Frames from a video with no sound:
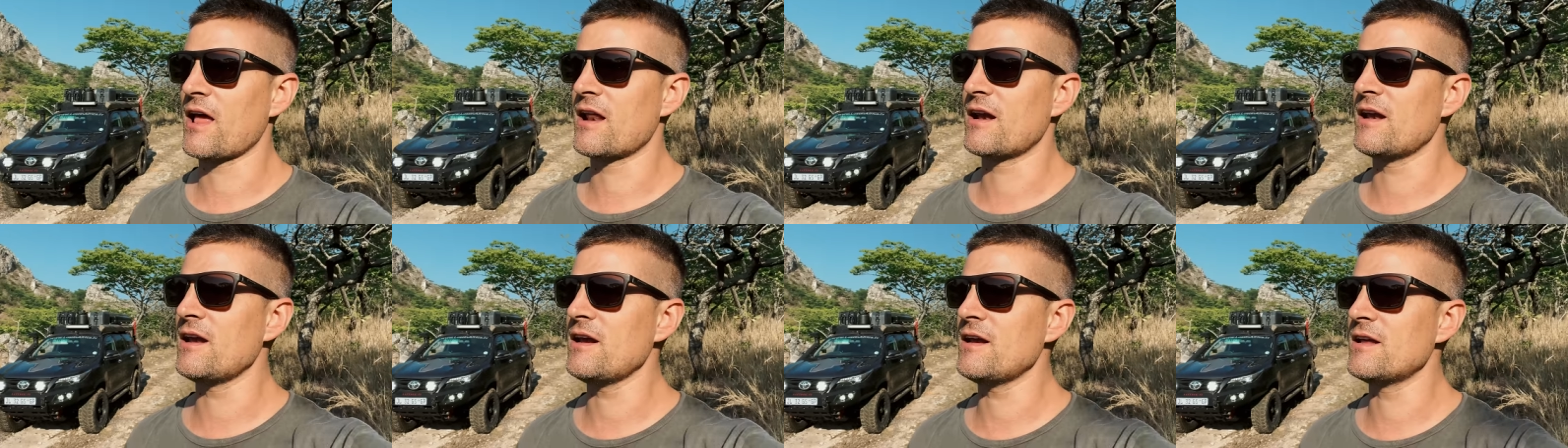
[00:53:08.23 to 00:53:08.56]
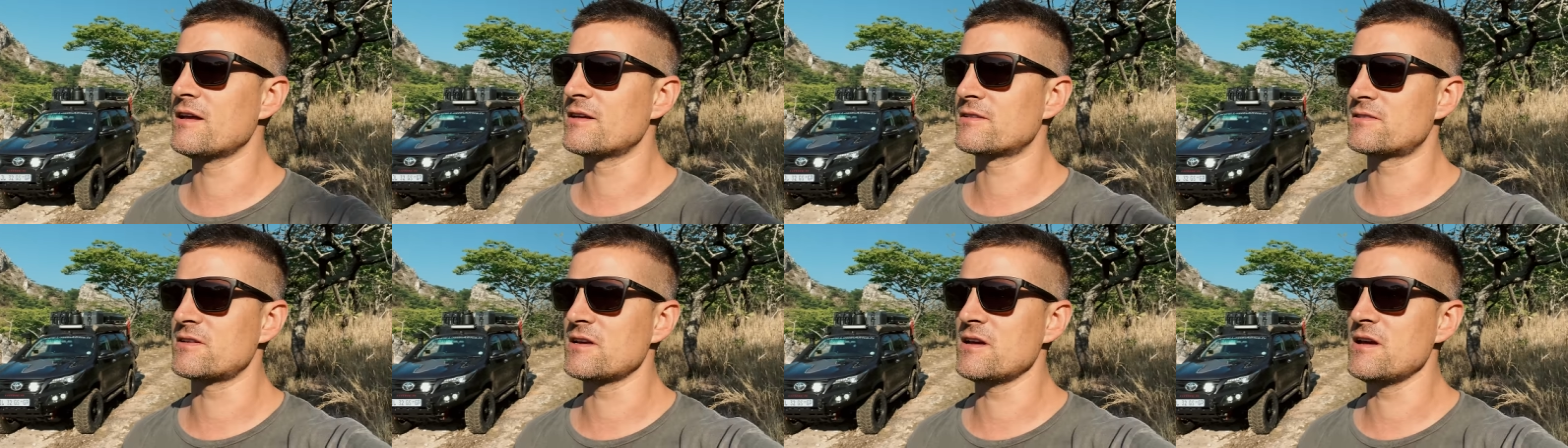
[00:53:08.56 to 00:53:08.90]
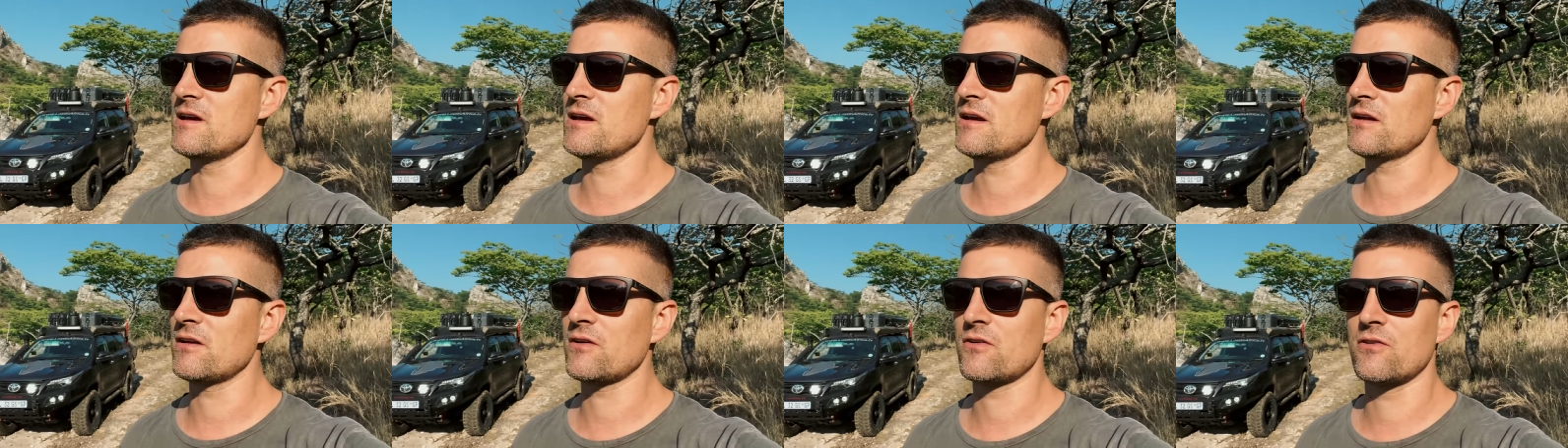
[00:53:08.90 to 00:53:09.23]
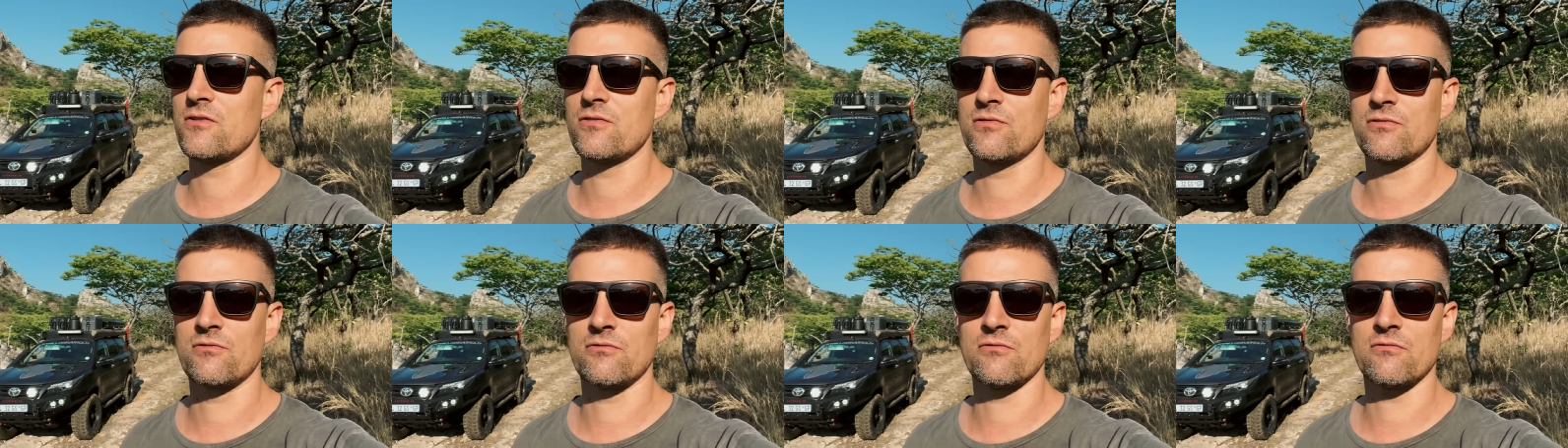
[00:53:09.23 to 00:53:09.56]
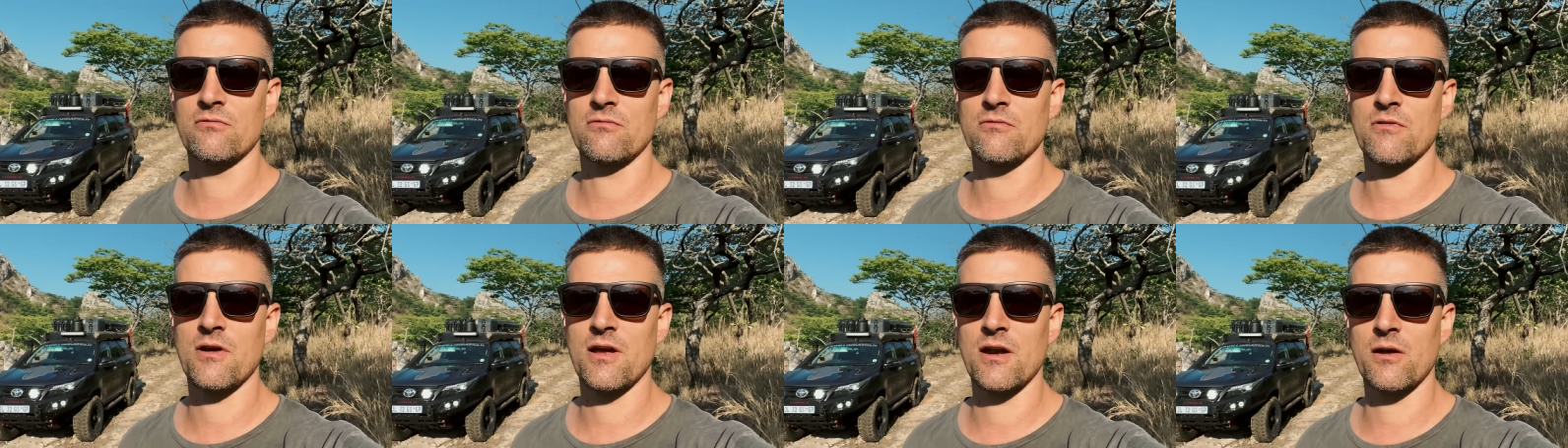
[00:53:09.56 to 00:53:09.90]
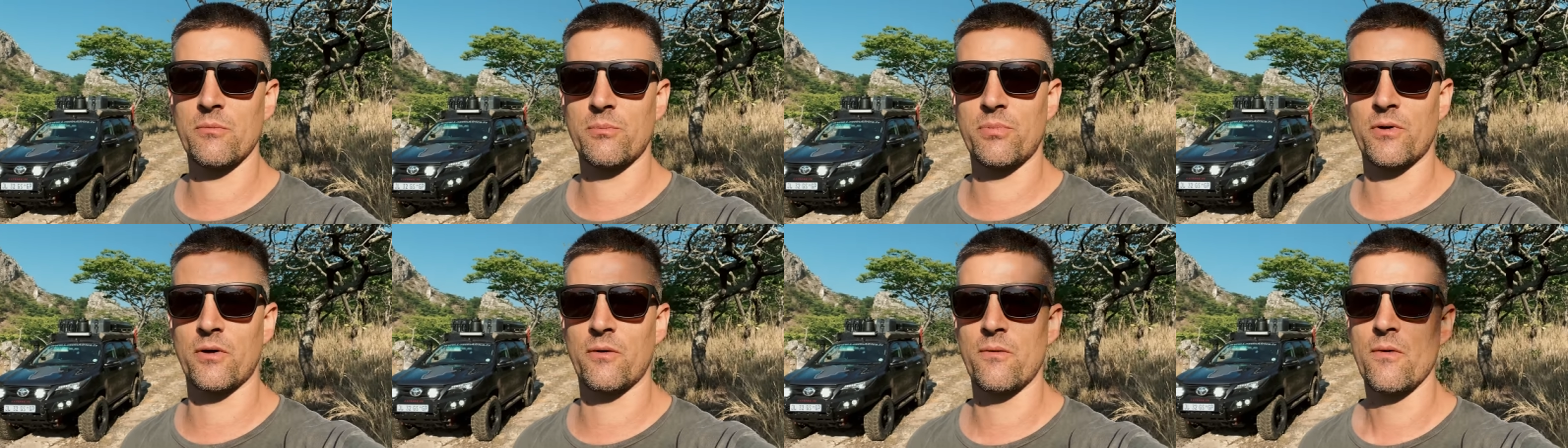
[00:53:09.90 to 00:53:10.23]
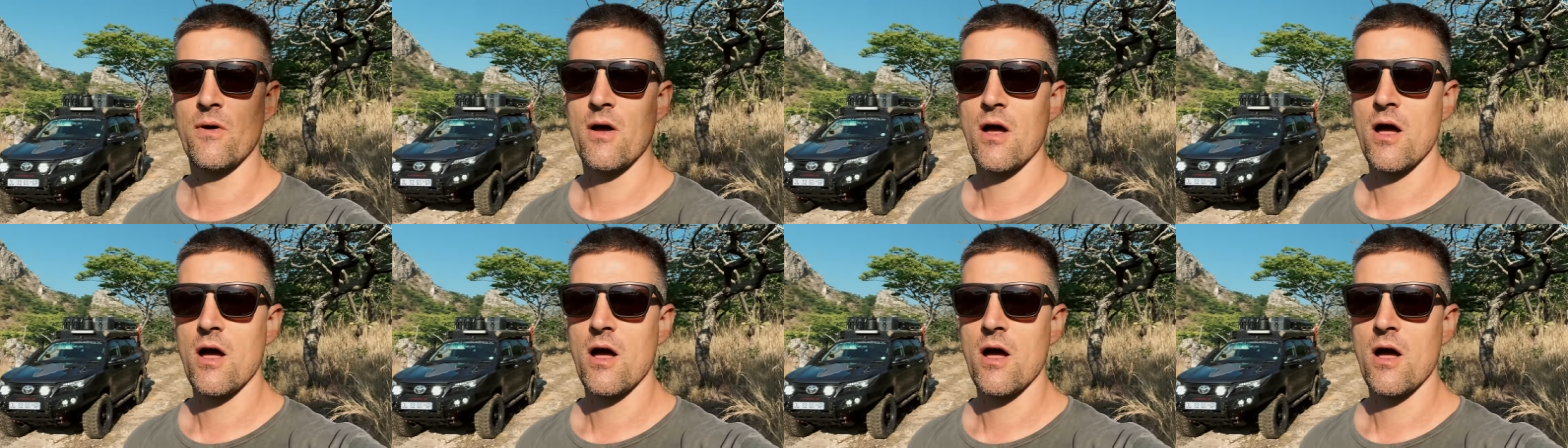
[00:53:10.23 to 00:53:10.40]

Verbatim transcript: and it is incredible.